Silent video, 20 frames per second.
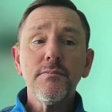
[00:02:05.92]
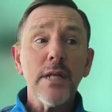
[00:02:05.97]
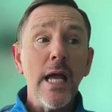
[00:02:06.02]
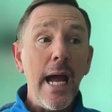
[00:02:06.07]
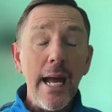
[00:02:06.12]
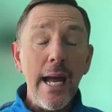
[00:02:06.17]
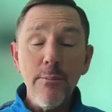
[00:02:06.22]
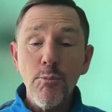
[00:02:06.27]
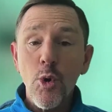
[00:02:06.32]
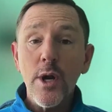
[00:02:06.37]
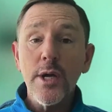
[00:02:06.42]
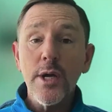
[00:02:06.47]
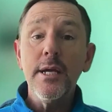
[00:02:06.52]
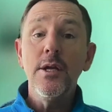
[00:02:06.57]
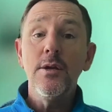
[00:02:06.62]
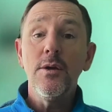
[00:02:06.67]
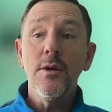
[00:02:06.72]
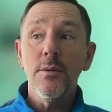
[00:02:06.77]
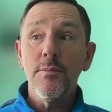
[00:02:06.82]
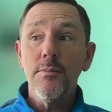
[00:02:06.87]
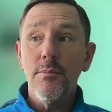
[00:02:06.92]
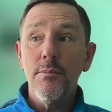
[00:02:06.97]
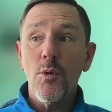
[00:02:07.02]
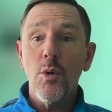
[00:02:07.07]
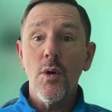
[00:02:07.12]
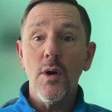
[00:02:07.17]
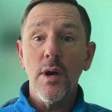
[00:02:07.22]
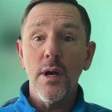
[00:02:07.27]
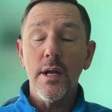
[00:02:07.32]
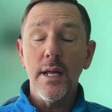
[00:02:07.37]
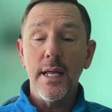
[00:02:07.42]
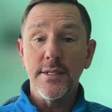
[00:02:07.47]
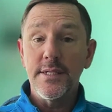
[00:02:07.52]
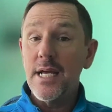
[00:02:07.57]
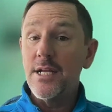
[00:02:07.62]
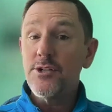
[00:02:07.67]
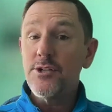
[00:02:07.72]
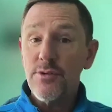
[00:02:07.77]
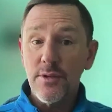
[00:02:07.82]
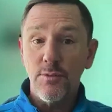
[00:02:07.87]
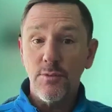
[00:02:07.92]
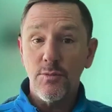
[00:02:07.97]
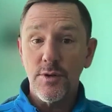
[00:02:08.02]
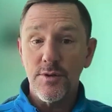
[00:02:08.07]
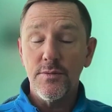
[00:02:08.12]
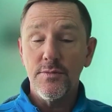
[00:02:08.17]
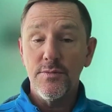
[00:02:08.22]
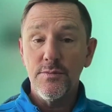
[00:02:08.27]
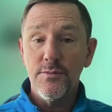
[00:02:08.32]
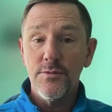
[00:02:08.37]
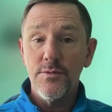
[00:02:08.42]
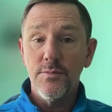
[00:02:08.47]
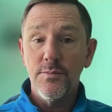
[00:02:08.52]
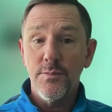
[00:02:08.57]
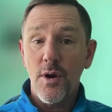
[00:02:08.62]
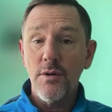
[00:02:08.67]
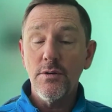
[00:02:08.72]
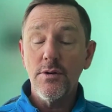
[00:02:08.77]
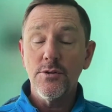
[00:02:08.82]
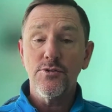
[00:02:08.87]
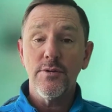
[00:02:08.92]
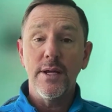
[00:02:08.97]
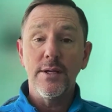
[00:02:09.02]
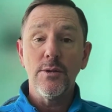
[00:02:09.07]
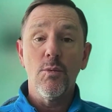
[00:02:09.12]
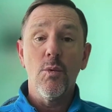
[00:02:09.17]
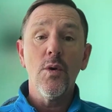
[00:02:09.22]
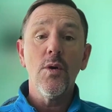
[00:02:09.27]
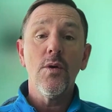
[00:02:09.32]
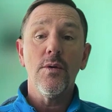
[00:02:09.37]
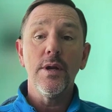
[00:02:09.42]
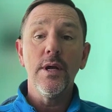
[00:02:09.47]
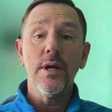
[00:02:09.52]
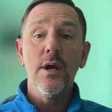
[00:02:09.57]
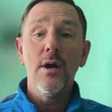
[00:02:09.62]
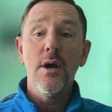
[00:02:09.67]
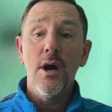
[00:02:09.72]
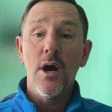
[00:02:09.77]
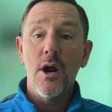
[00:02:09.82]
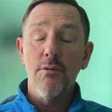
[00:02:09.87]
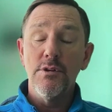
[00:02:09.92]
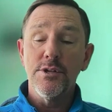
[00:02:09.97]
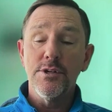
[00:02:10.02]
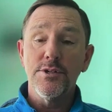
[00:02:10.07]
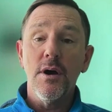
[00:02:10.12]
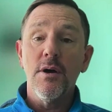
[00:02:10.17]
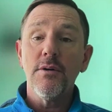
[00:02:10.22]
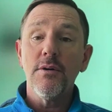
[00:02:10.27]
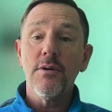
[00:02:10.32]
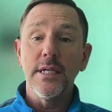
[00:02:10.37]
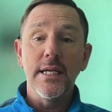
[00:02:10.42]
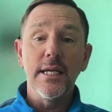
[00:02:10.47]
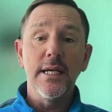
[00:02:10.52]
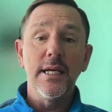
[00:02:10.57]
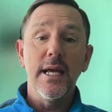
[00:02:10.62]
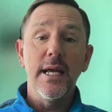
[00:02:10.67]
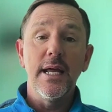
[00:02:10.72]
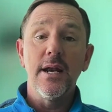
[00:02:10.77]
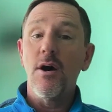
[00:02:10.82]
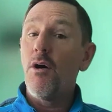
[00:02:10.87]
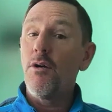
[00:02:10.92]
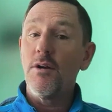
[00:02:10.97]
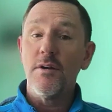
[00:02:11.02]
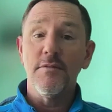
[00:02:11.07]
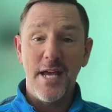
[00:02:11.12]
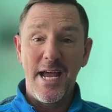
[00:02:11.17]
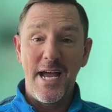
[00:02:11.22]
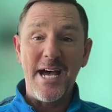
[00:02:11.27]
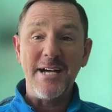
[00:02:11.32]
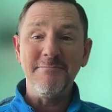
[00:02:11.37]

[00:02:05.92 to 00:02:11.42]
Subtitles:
and working more intentionally with partners around the world are resulting in all of that.